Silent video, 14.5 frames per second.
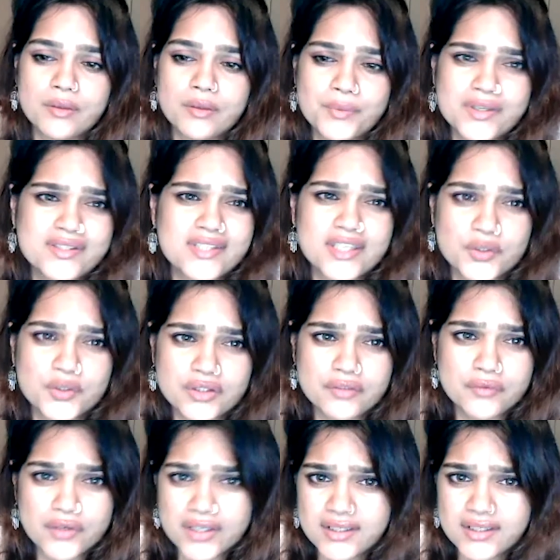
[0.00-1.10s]
persecuted
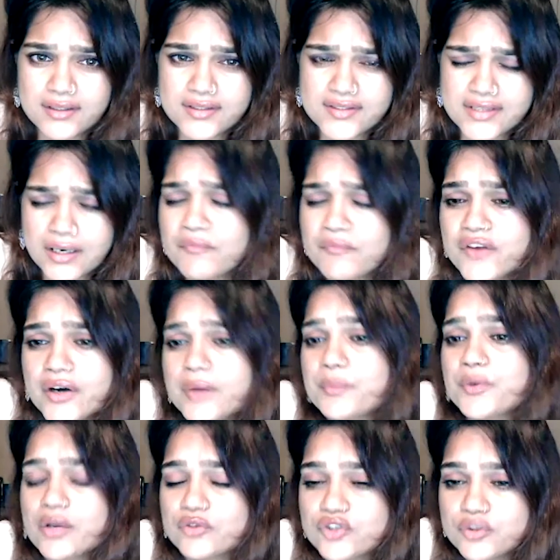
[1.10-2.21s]
Rohingyas? And I'm very
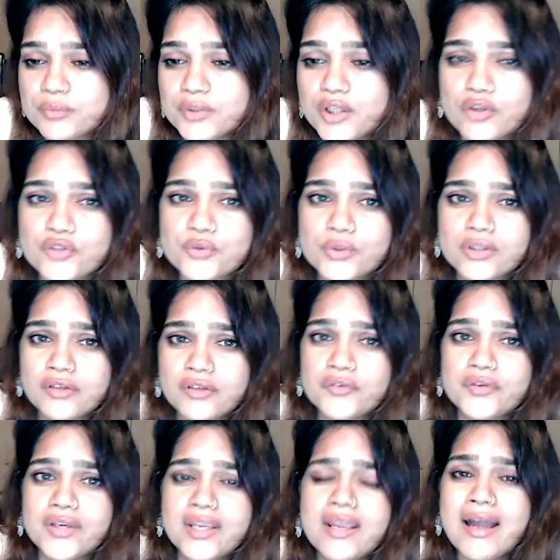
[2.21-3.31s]
proud to belong to a
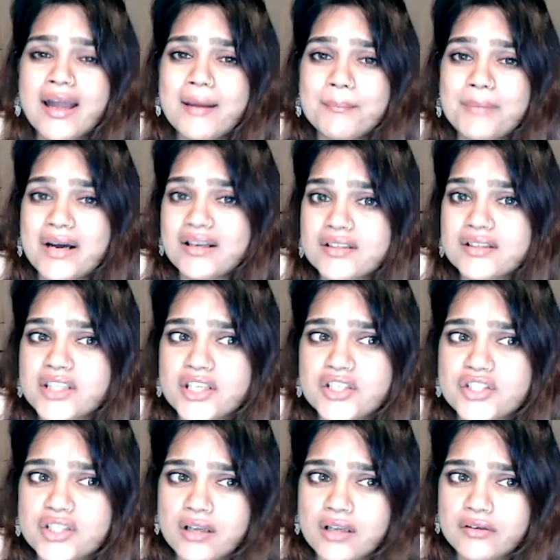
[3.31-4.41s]
country, Bangladesh,
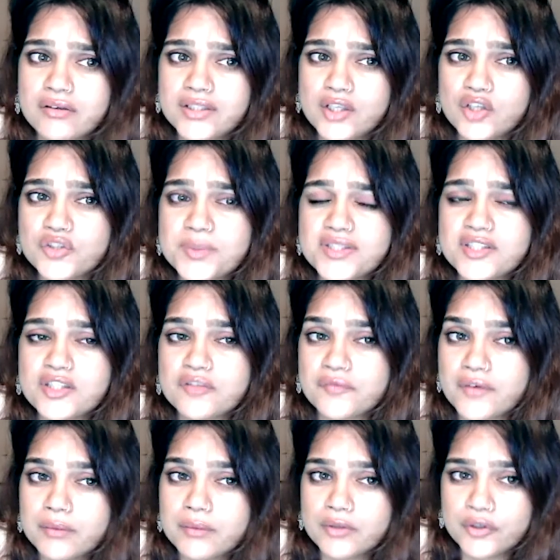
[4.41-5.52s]
under the auspices of
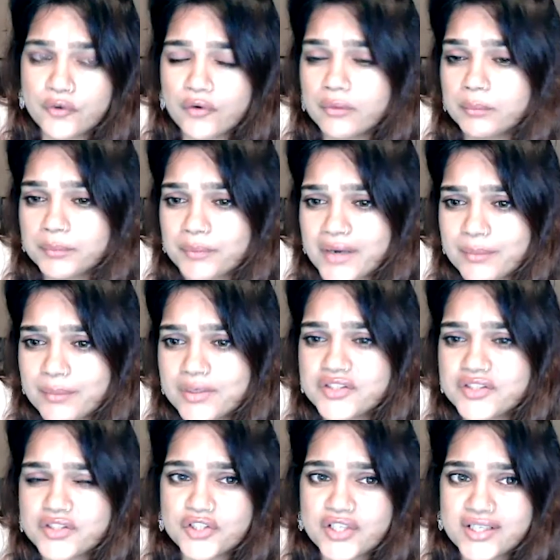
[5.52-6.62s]
our Honorable Prime
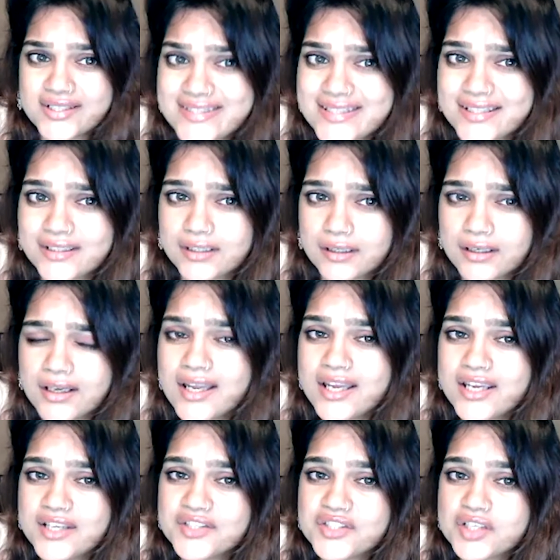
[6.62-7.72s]
Minister Sheikh Hasina.
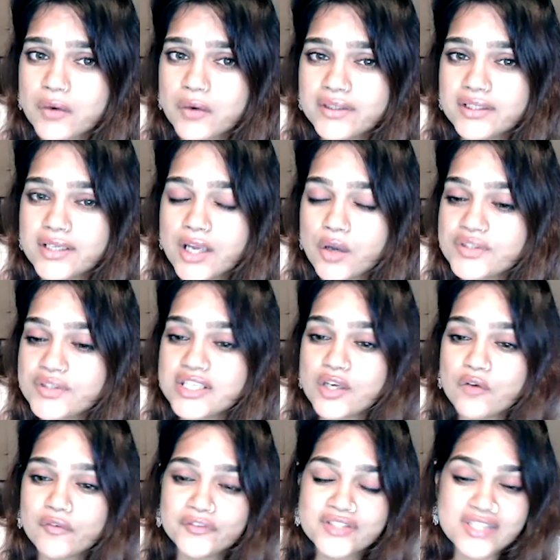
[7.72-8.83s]
It's currently hosting
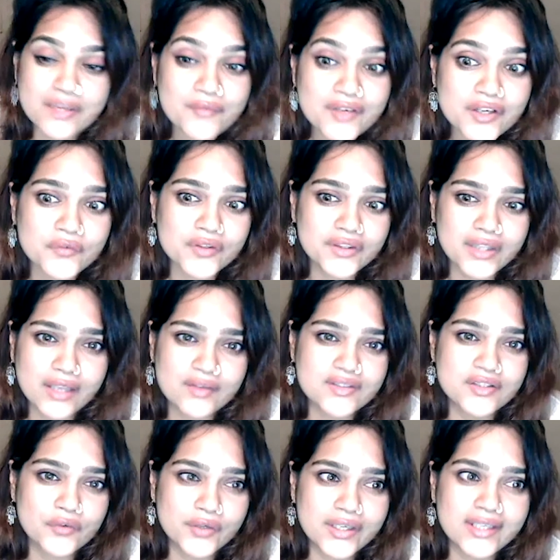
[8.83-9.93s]
over
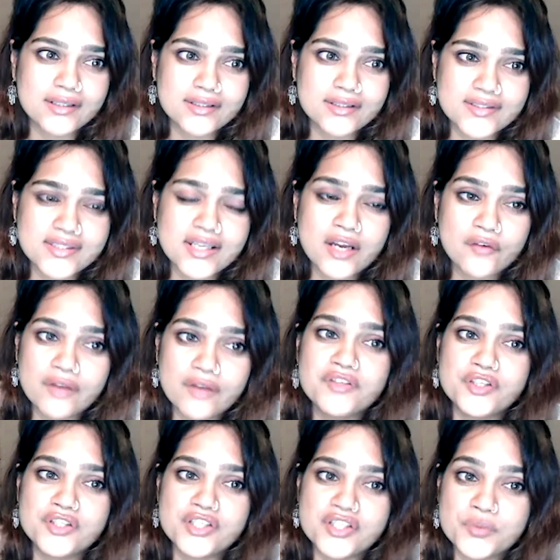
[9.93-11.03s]
700,000 Rohingyas
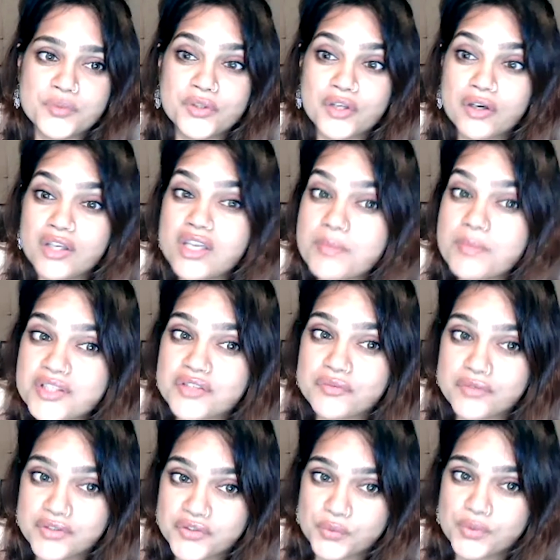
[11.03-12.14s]
refugees with our limited
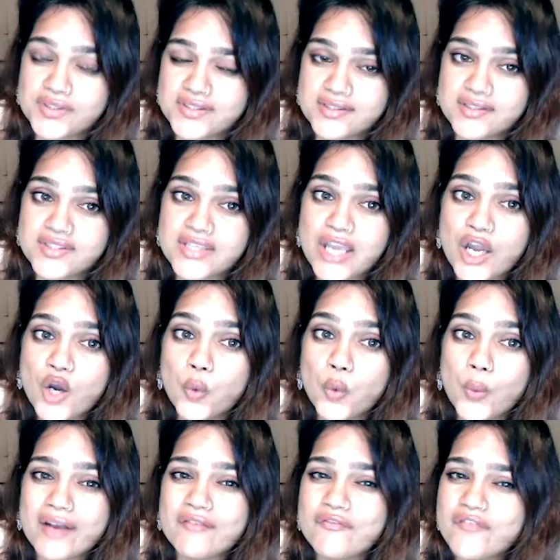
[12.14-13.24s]
resources,
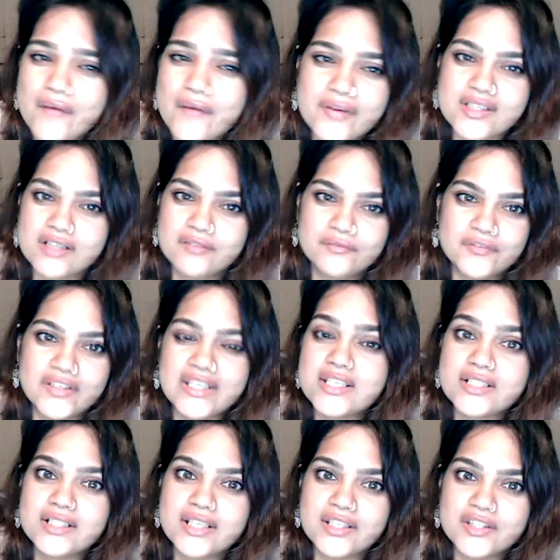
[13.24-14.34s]
when very
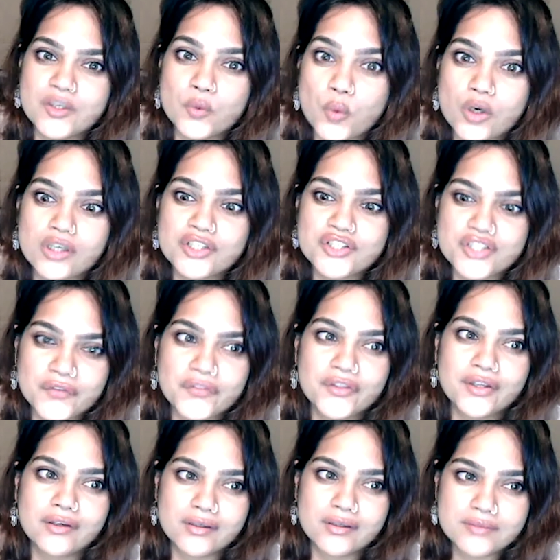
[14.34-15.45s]
conveniently the world shut
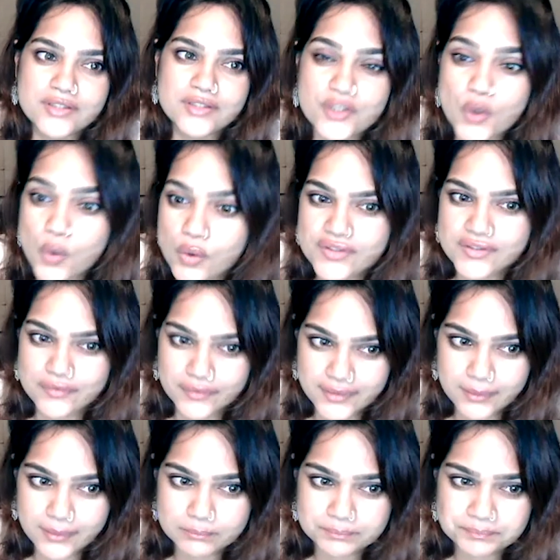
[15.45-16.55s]
their doors on
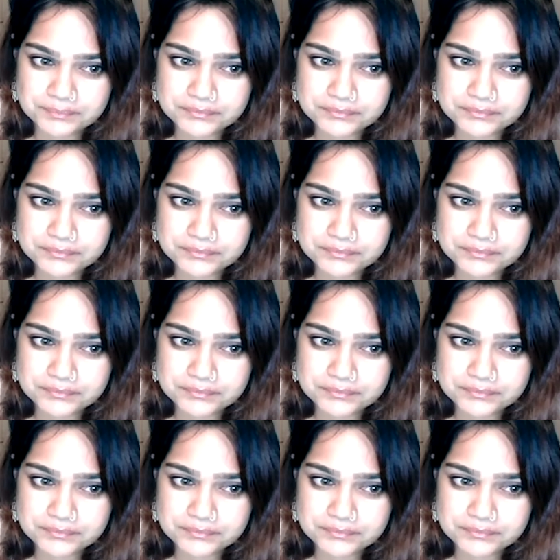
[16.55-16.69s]
them.